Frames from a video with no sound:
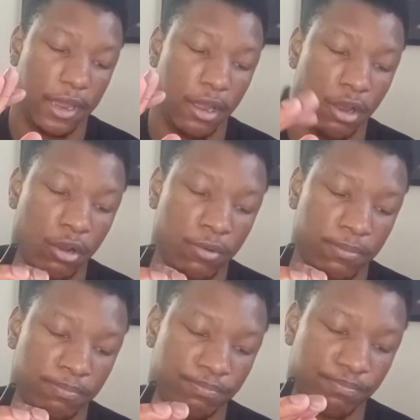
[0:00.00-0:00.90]

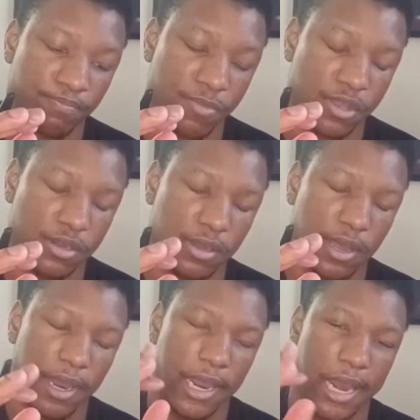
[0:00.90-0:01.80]
Aaron
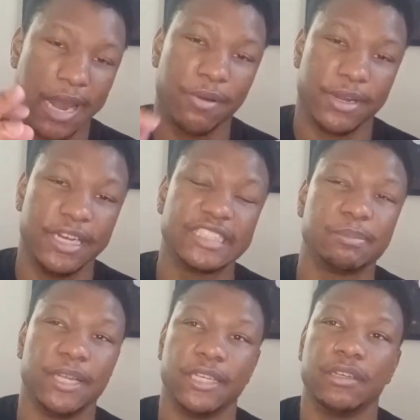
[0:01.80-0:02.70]

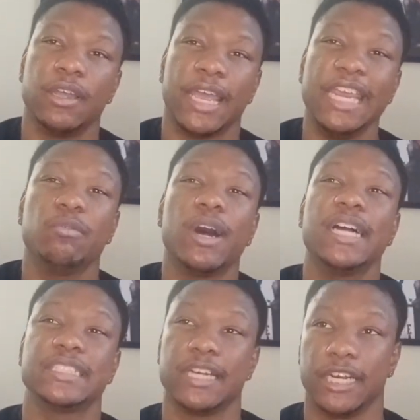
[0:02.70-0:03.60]
Nesmith, he
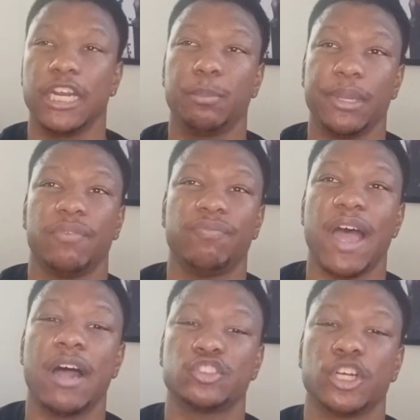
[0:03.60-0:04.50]
was in a little bit of
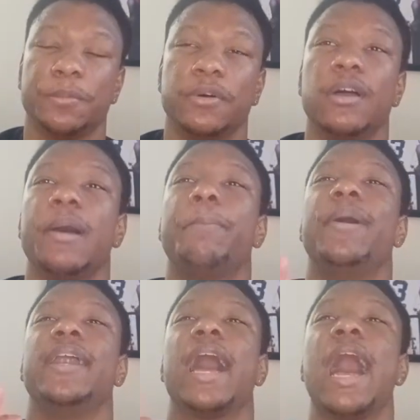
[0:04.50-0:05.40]
foul trouble,
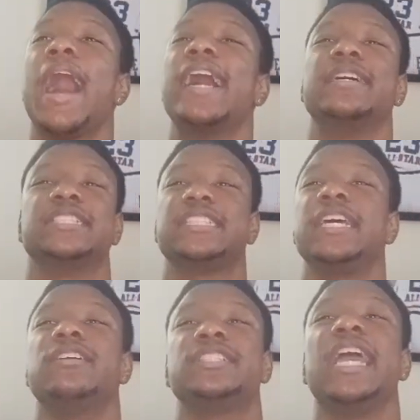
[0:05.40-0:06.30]
but I'll
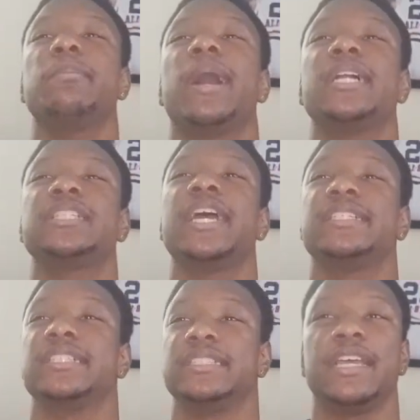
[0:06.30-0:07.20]
still take my
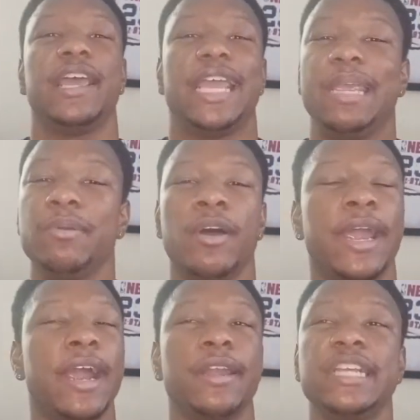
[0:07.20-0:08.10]
chances. Even though
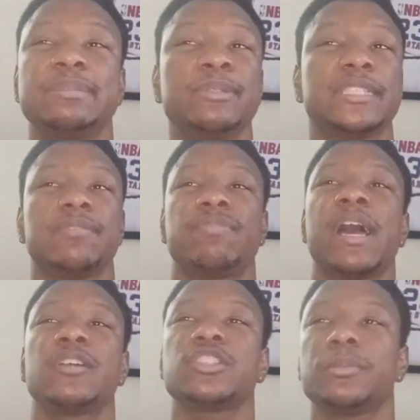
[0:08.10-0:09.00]
Aaron Nesmith's in
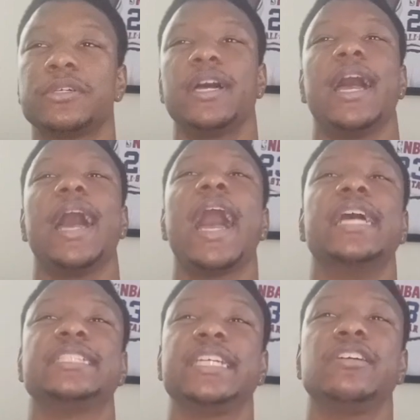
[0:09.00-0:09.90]
foul trouble, I
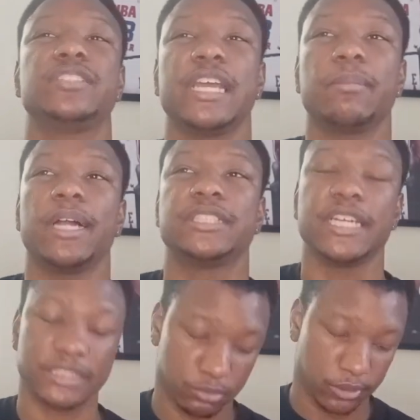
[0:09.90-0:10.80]
still take my
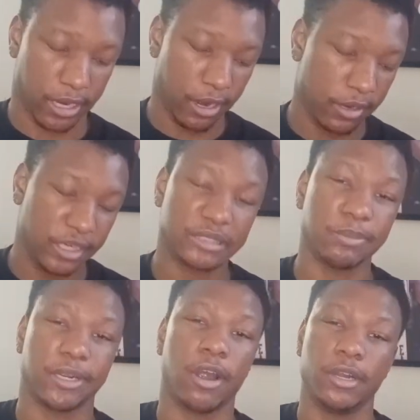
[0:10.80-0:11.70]
chances with Aaron
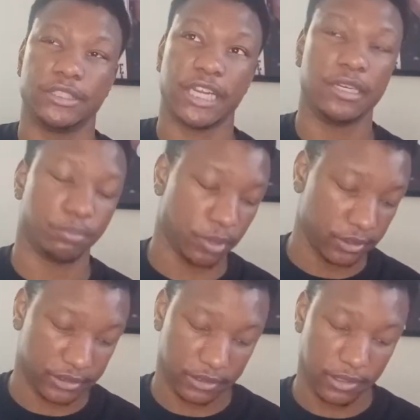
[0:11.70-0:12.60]
Nesmith guarding Jalen
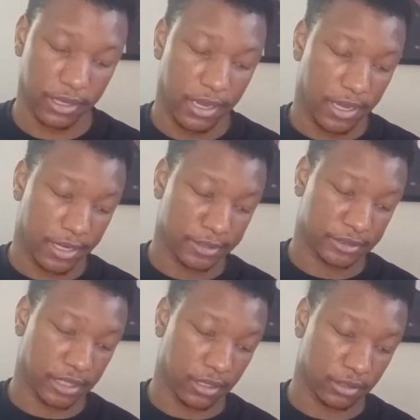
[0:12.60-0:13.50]
Brunson
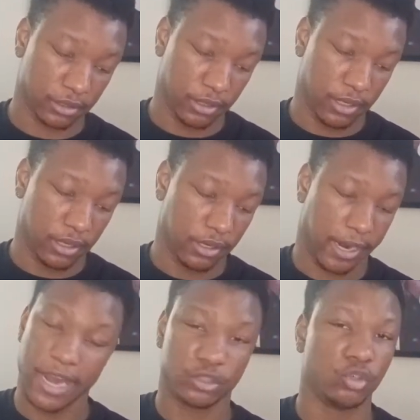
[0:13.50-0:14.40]
instead of
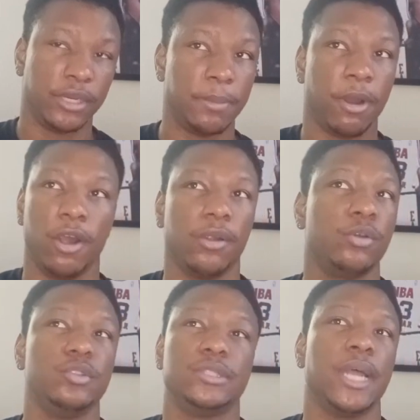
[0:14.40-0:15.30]
Andrew Nembhard,
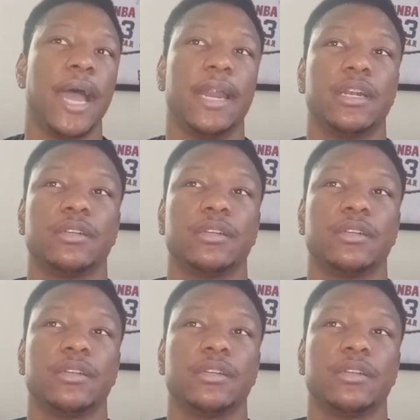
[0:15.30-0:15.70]
who's not